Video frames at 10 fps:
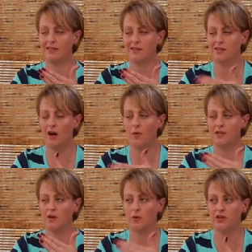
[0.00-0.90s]
there's
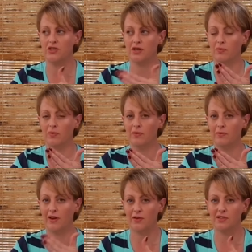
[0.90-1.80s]
always a question
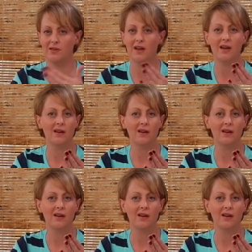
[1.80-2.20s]
whether it's